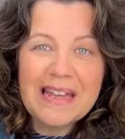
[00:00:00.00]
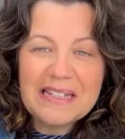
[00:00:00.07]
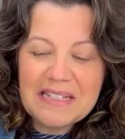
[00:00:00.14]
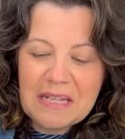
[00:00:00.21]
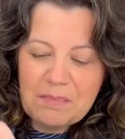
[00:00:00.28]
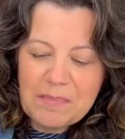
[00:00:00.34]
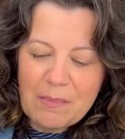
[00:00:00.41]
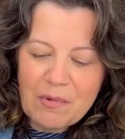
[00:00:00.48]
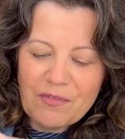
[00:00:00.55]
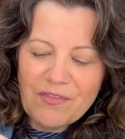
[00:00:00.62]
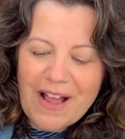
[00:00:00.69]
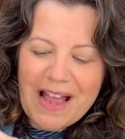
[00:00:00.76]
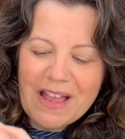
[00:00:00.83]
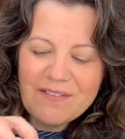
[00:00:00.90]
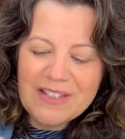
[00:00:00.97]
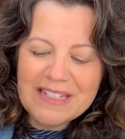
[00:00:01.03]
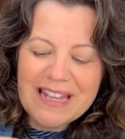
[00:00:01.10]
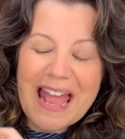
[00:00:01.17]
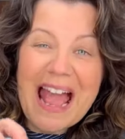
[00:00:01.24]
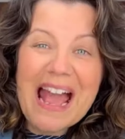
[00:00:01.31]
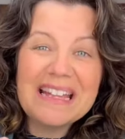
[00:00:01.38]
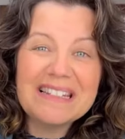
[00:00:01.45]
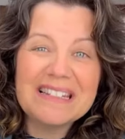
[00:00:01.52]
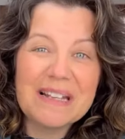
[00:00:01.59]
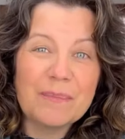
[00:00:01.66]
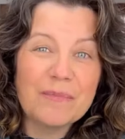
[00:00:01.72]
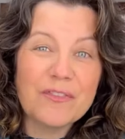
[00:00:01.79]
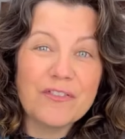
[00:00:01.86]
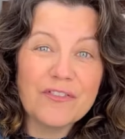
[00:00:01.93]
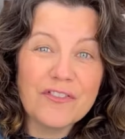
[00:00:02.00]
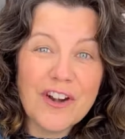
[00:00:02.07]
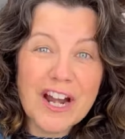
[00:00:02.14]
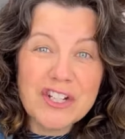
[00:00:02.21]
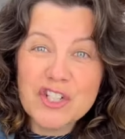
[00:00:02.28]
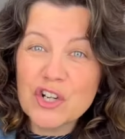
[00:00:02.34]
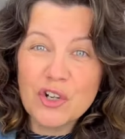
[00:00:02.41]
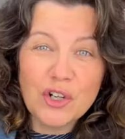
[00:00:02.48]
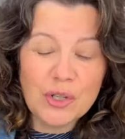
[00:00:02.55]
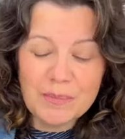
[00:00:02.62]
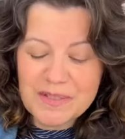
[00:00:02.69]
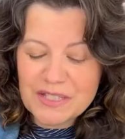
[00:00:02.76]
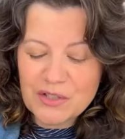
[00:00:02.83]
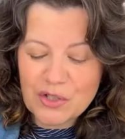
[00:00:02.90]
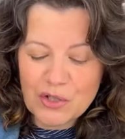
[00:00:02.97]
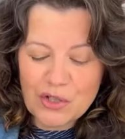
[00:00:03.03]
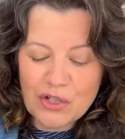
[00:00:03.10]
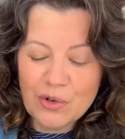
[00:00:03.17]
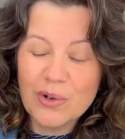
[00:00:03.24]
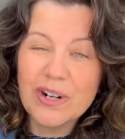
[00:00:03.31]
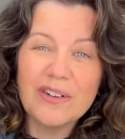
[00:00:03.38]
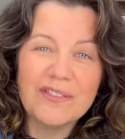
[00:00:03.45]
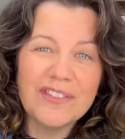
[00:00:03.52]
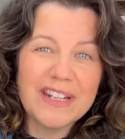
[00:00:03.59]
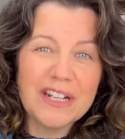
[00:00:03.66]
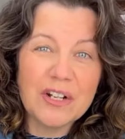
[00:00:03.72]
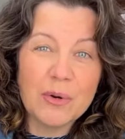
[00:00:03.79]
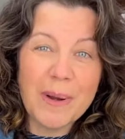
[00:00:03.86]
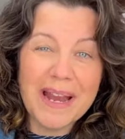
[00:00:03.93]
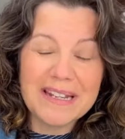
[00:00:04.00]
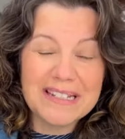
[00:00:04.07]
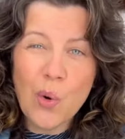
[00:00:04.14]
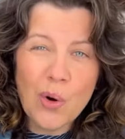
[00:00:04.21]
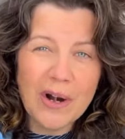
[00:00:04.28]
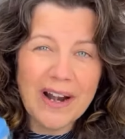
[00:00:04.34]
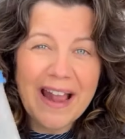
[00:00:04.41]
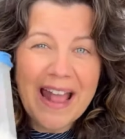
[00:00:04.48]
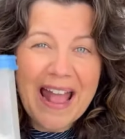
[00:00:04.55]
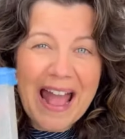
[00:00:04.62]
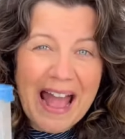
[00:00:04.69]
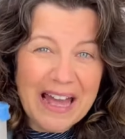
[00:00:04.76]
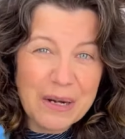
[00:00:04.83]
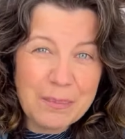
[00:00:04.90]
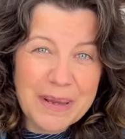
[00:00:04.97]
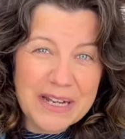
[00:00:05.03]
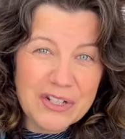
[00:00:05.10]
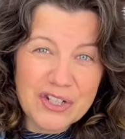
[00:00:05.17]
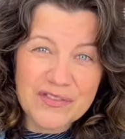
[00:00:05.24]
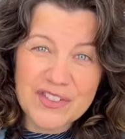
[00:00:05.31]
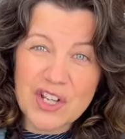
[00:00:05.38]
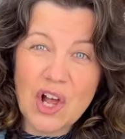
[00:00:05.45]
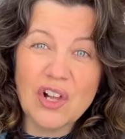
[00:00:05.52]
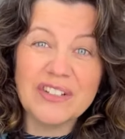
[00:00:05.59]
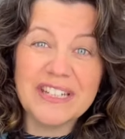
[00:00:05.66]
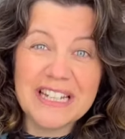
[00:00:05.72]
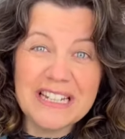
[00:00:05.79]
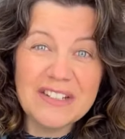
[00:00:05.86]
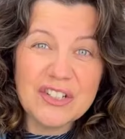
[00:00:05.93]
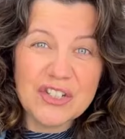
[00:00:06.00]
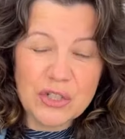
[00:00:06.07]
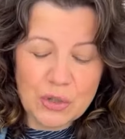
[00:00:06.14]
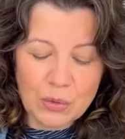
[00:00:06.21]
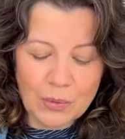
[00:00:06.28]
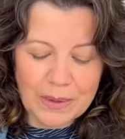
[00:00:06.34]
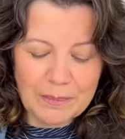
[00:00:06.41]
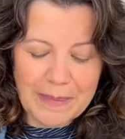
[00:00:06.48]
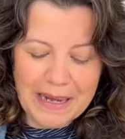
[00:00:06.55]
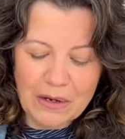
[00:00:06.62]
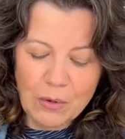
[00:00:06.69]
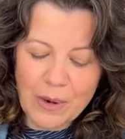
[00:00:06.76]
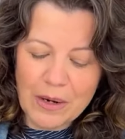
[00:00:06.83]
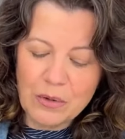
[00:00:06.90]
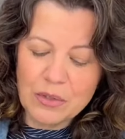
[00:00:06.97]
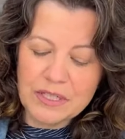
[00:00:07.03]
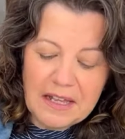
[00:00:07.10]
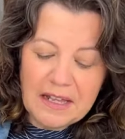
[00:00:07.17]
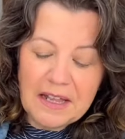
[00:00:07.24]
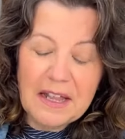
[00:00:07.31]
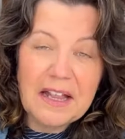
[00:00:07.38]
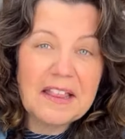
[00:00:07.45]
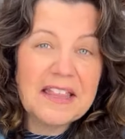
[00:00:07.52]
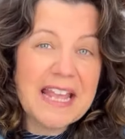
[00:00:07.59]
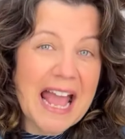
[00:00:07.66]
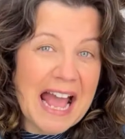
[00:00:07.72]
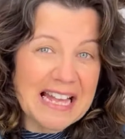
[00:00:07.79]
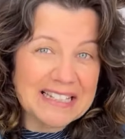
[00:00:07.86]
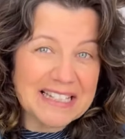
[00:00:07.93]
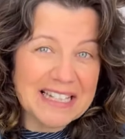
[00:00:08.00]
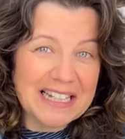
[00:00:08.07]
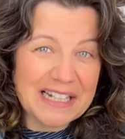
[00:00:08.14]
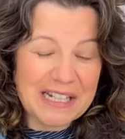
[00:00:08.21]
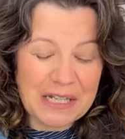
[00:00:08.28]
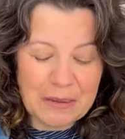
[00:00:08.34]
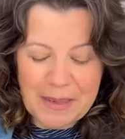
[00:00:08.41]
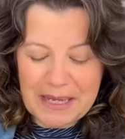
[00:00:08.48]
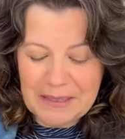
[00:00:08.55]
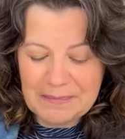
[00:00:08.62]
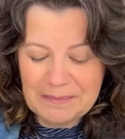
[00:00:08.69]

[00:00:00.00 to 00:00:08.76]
Tip number 5 is add some fresh herbs to your vinaigrette or add a pinch of salt. It too will mellow out the acid a little bit.